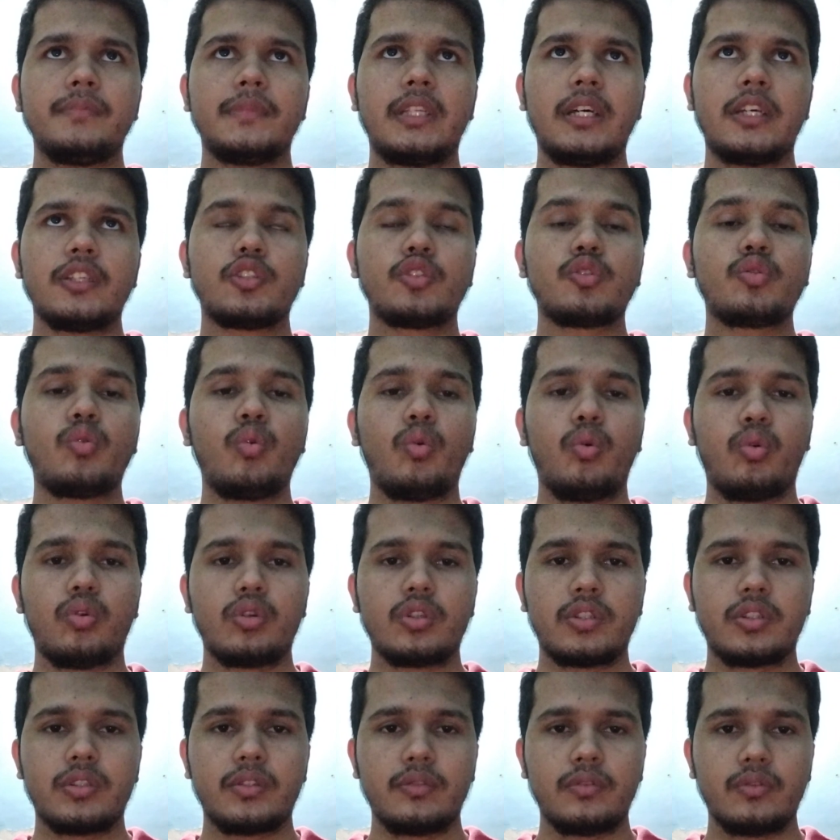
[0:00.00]
the
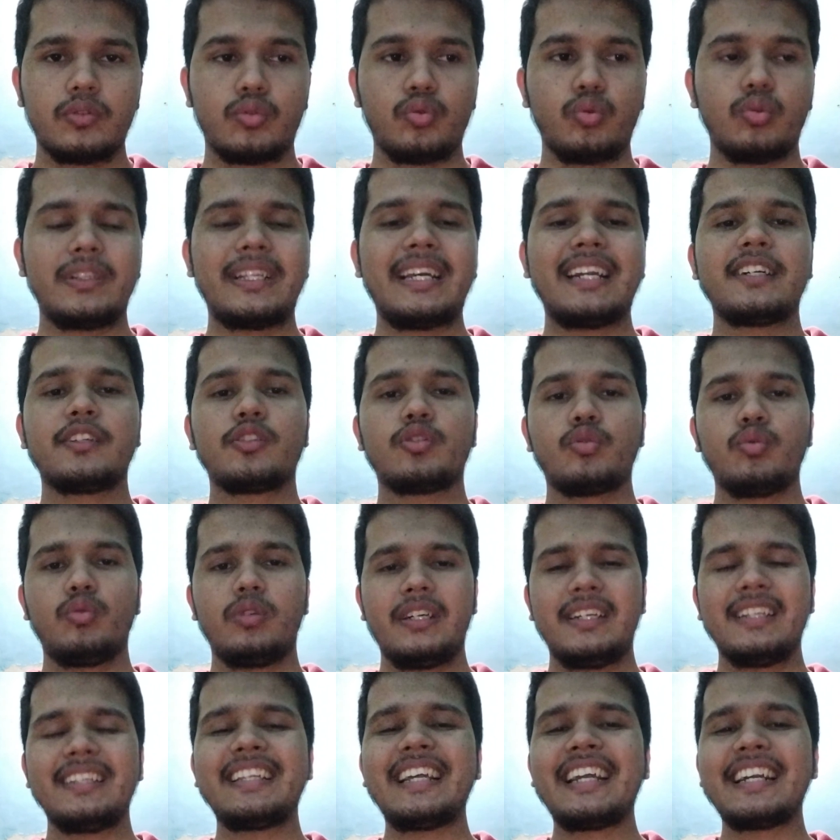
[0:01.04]
scores to that
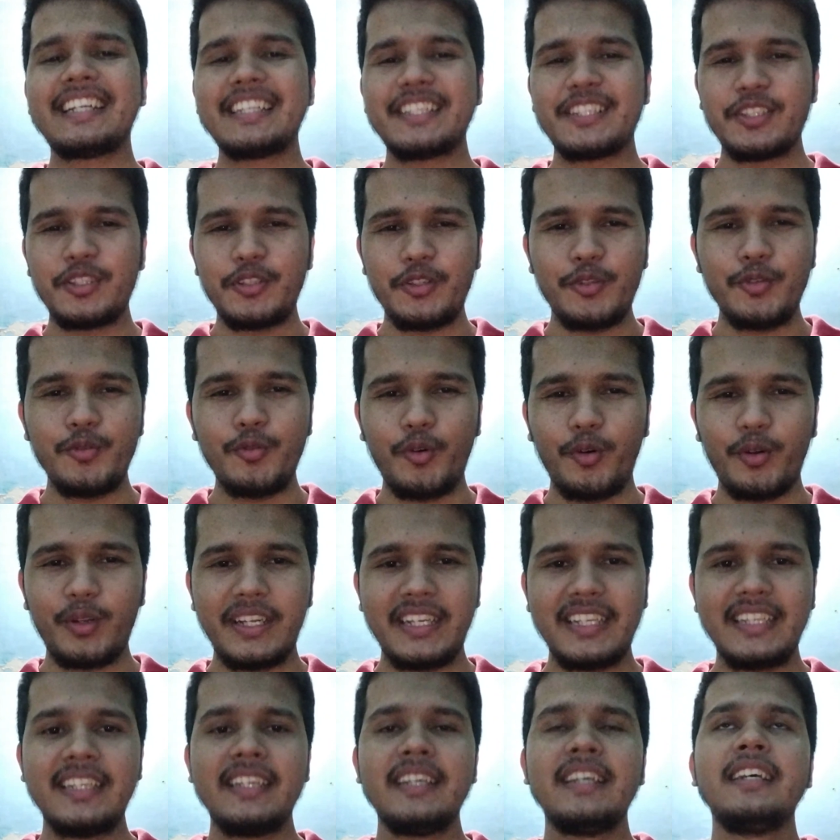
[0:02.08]
student, that is you
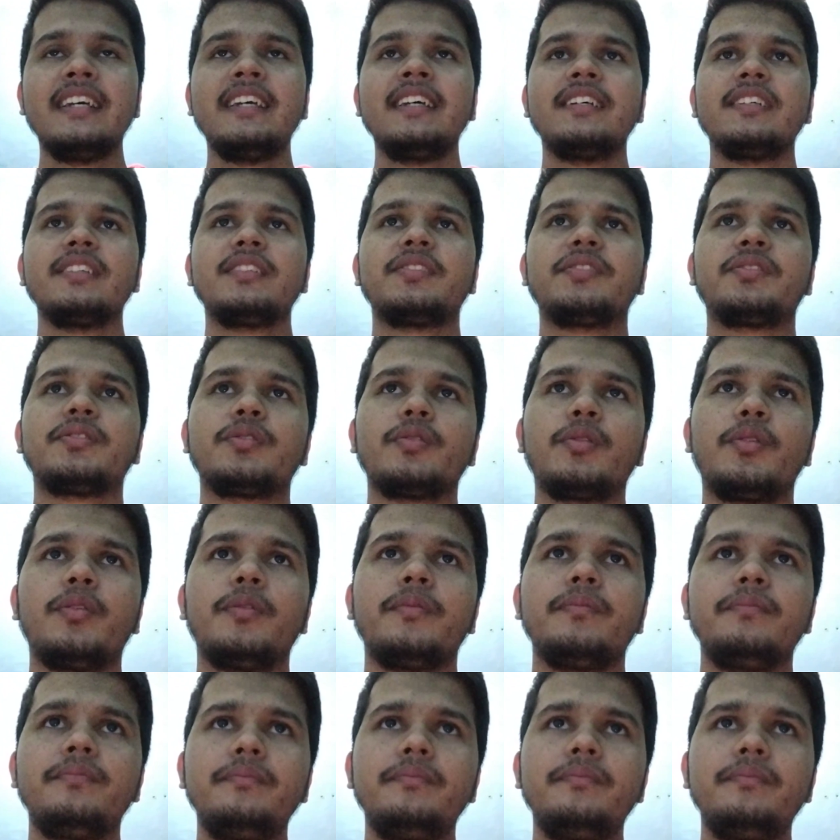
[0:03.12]
only. So